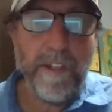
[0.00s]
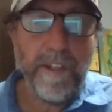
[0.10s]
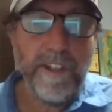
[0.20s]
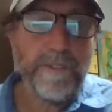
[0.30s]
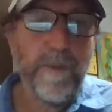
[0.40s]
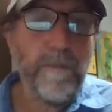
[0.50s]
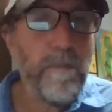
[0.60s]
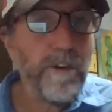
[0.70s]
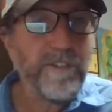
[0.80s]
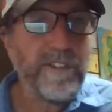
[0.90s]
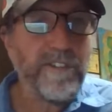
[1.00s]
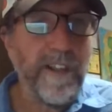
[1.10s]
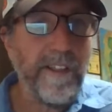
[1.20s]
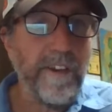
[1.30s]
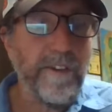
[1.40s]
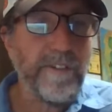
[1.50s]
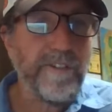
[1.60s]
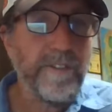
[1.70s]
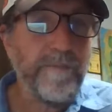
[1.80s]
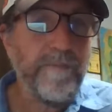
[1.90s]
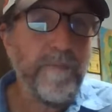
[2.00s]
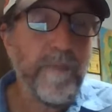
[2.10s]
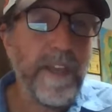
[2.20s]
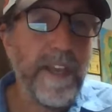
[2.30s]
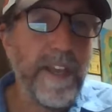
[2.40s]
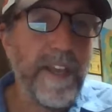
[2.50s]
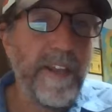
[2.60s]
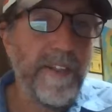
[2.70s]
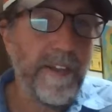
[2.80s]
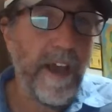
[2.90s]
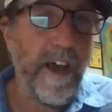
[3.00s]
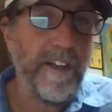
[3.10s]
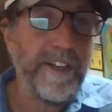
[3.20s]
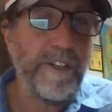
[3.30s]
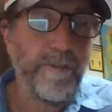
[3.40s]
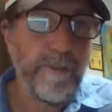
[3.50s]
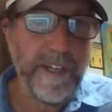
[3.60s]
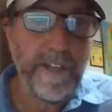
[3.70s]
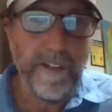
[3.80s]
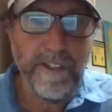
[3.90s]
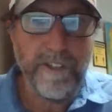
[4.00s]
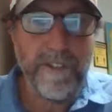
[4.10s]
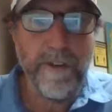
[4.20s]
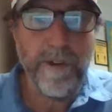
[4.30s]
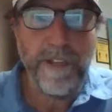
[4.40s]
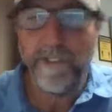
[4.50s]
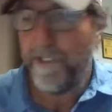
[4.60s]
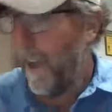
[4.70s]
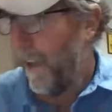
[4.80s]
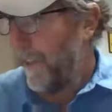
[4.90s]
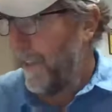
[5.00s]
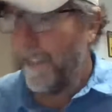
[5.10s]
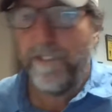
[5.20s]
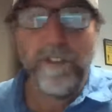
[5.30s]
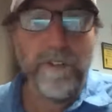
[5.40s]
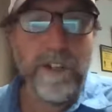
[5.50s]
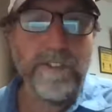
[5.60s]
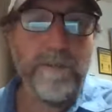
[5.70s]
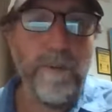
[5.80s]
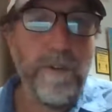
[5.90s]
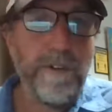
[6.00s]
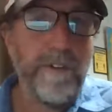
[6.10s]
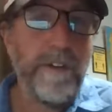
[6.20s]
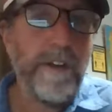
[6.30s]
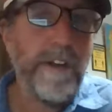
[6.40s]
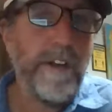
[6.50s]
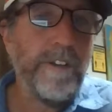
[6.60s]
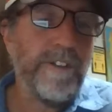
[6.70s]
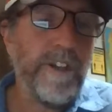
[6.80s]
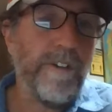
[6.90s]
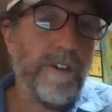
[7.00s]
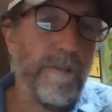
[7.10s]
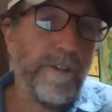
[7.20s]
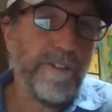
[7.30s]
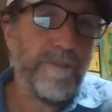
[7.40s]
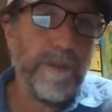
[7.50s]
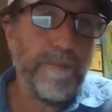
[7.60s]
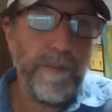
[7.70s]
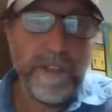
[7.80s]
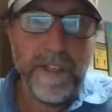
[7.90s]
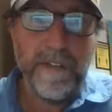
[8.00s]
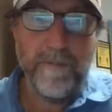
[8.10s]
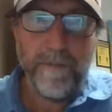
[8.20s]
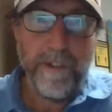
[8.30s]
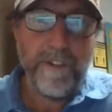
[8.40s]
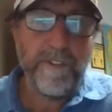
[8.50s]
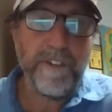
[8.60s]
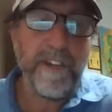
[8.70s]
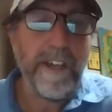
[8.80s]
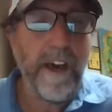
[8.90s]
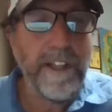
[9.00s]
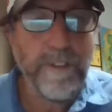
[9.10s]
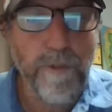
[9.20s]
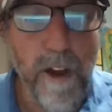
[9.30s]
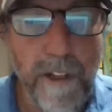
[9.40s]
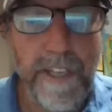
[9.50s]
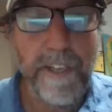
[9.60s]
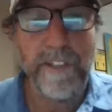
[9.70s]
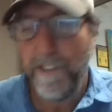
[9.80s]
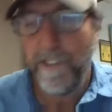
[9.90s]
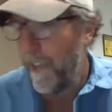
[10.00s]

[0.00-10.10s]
Netherlands, but most of the settlers in the colonies were English. They were English colonies. So that's important to know that most of the people in the 13 colonies were all English